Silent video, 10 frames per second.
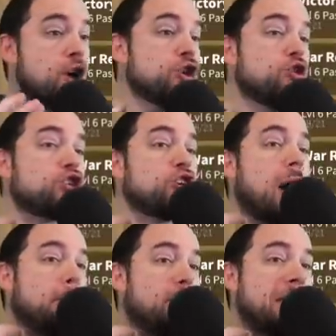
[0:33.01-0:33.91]
You should
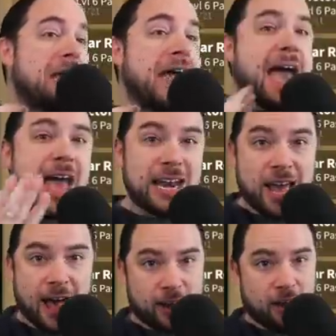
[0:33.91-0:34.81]
not put any
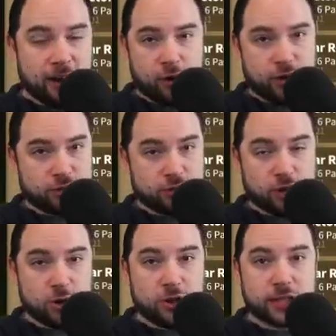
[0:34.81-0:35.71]
iconic crystals
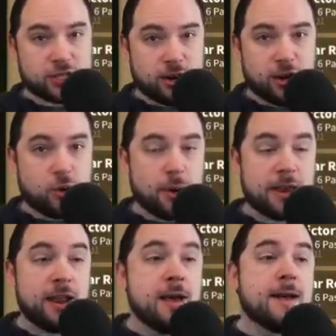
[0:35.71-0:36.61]
on the legendary equipment.